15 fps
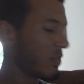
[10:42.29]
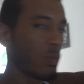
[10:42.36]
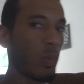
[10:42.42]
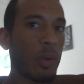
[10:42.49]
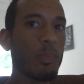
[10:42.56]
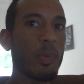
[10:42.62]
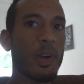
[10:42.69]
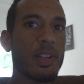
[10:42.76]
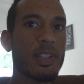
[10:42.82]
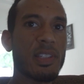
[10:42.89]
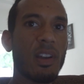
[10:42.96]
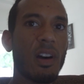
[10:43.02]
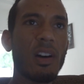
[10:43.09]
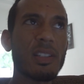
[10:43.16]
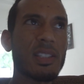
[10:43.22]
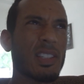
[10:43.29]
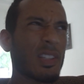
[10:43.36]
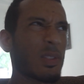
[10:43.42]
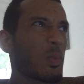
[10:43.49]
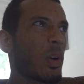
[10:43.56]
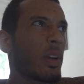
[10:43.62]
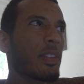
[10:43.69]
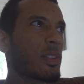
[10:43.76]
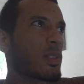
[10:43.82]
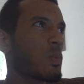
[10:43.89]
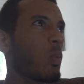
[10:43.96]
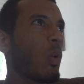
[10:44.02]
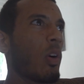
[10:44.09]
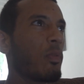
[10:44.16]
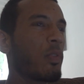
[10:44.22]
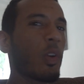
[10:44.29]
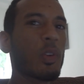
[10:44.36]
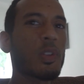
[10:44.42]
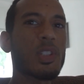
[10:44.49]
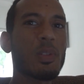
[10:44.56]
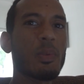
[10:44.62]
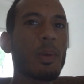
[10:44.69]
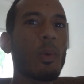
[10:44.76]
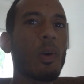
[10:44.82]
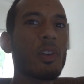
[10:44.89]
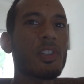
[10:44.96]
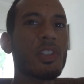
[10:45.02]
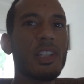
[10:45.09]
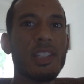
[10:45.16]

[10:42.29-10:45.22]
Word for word: One person asked us once, what vlogs do we watch?